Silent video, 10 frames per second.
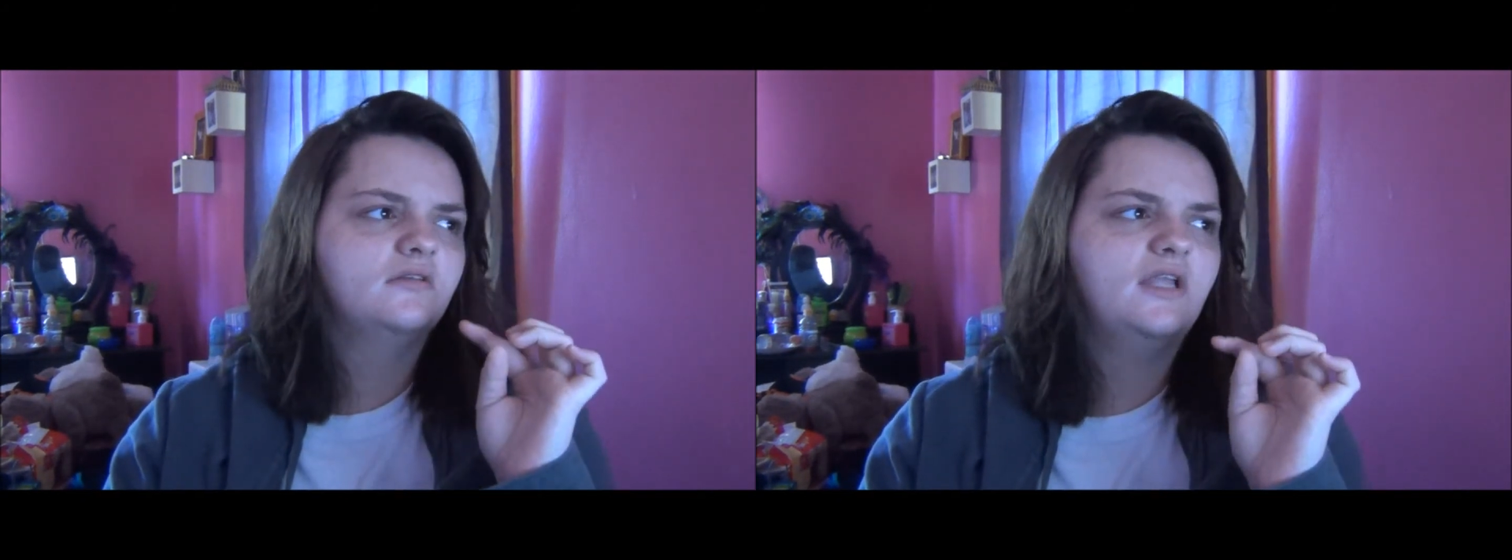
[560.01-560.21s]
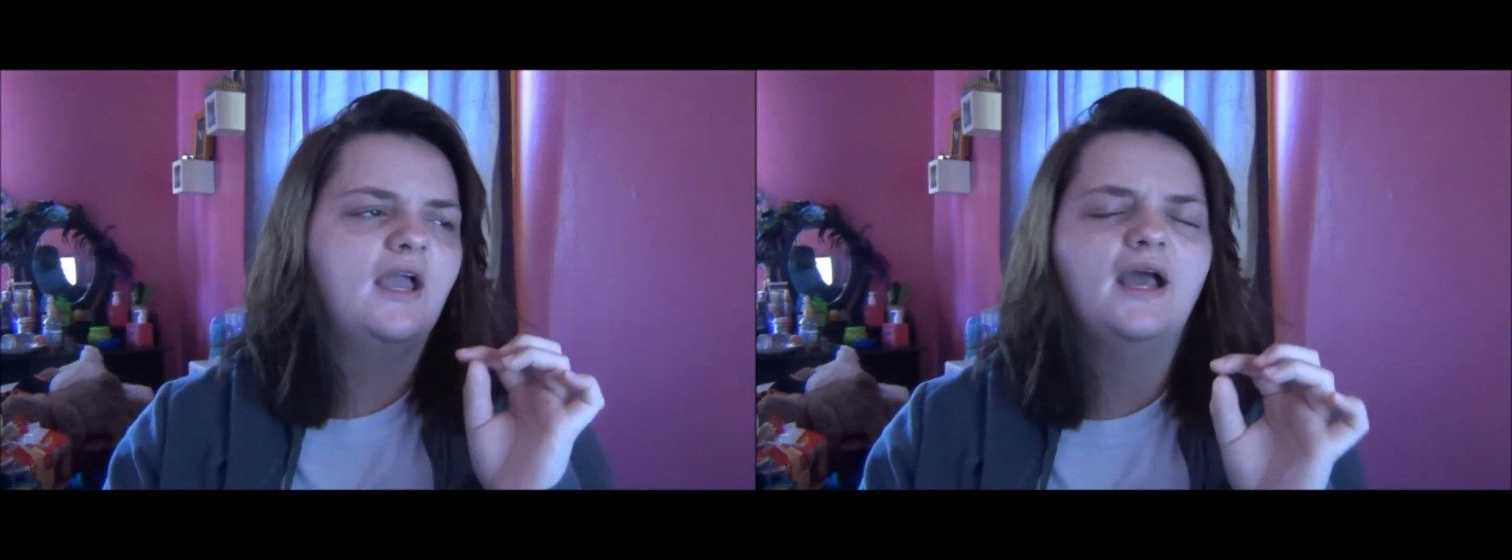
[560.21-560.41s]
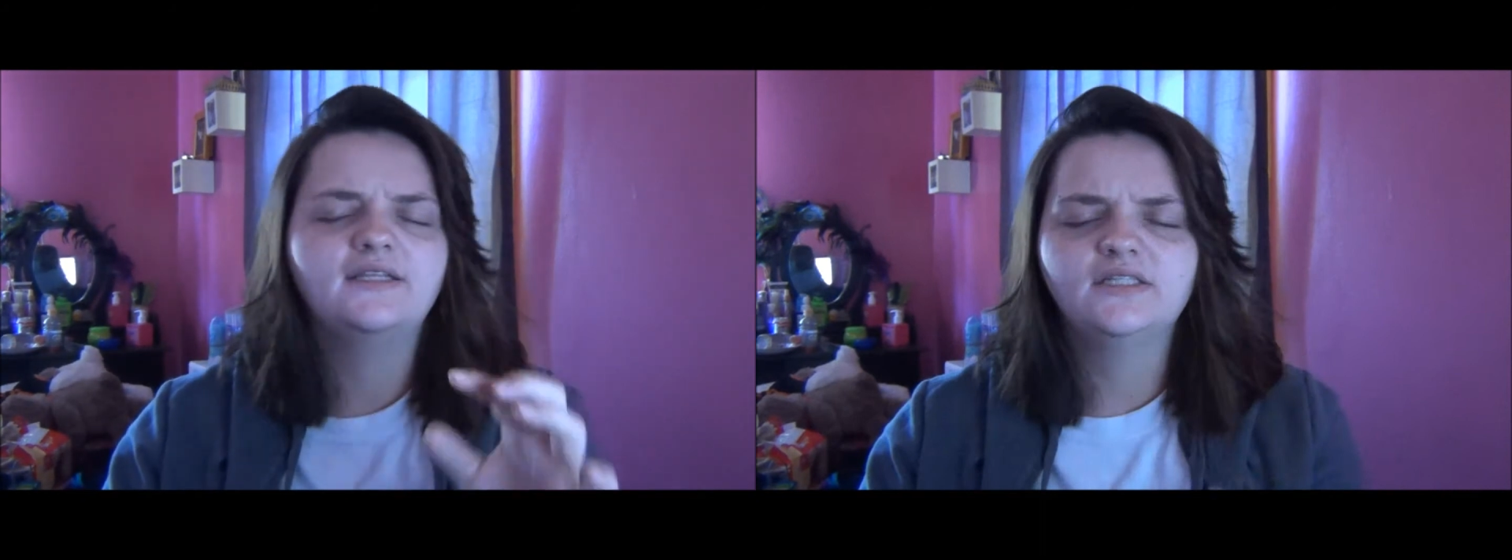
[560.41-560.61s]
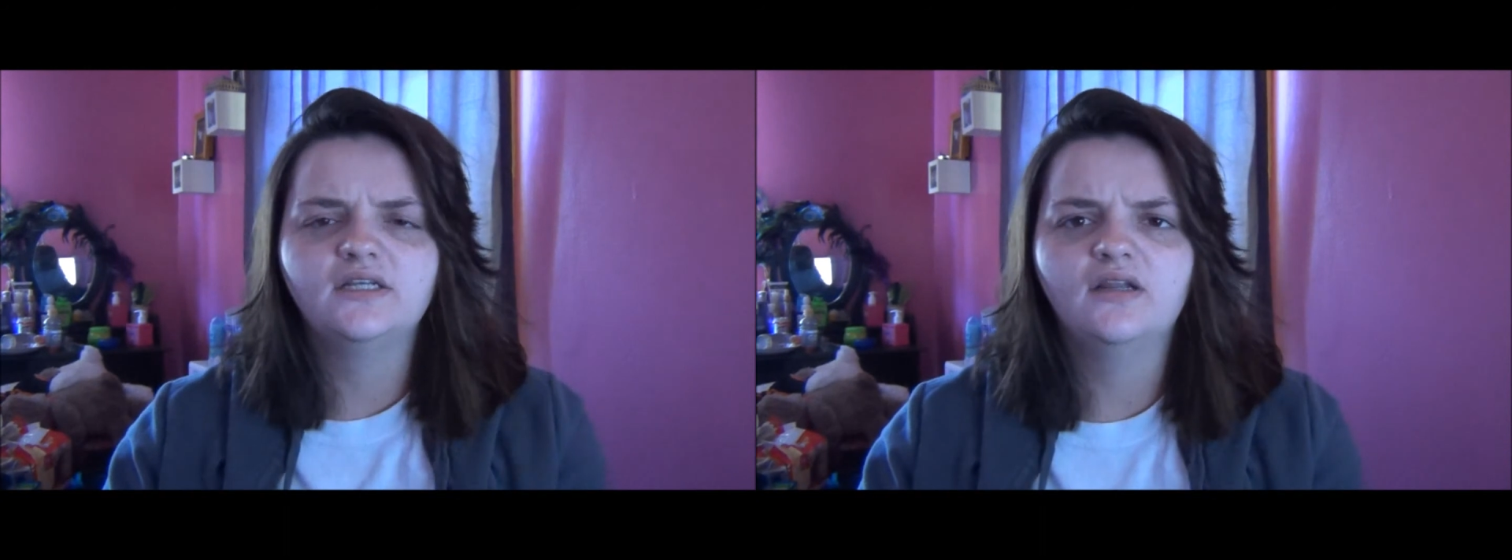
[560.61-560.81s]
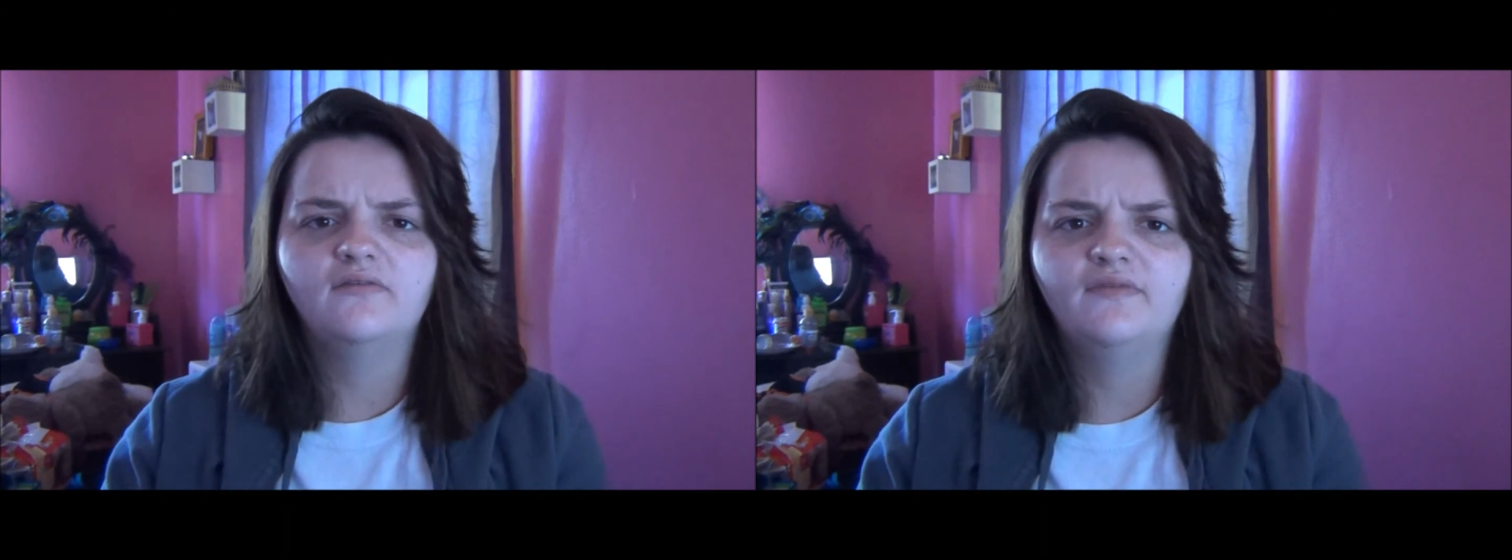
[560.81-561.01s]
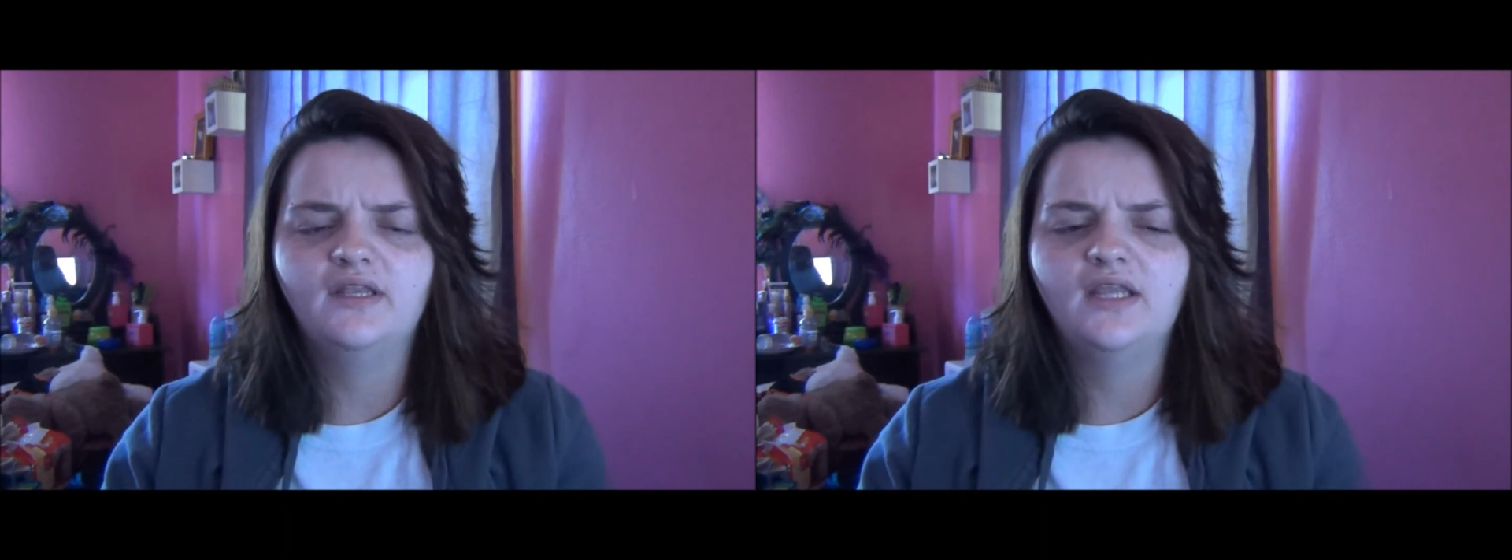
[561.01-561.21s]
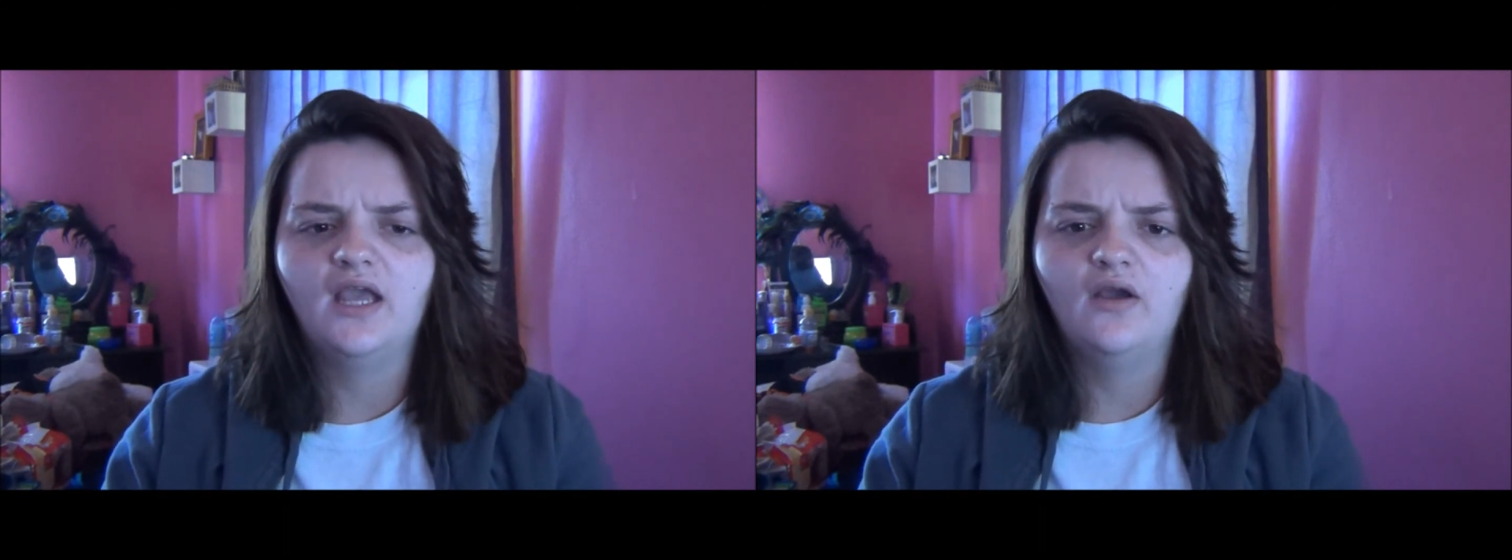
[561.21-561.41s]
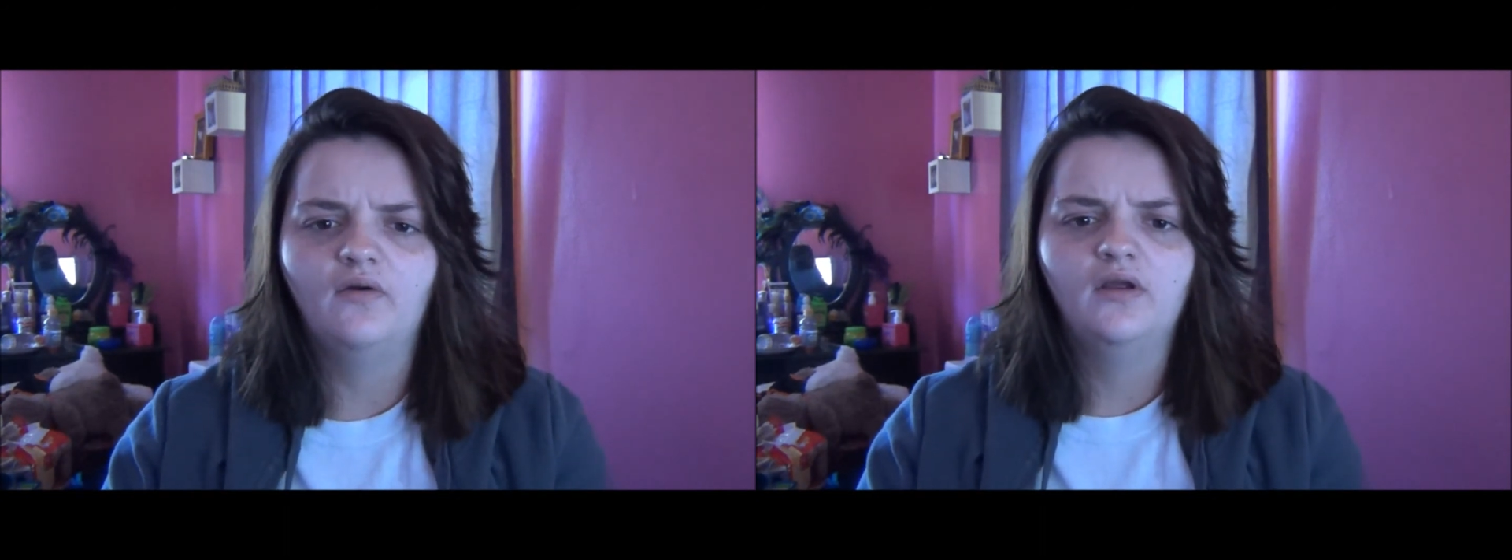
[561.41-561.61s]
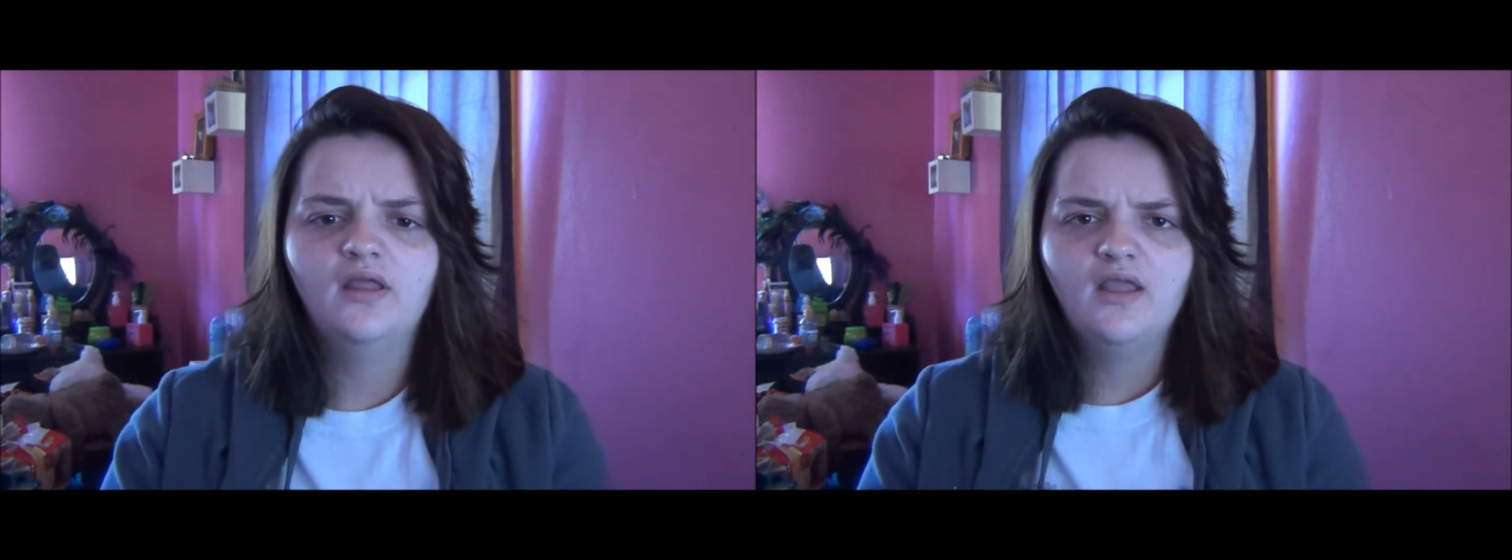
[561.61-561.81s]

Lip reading: Yeah, I did a video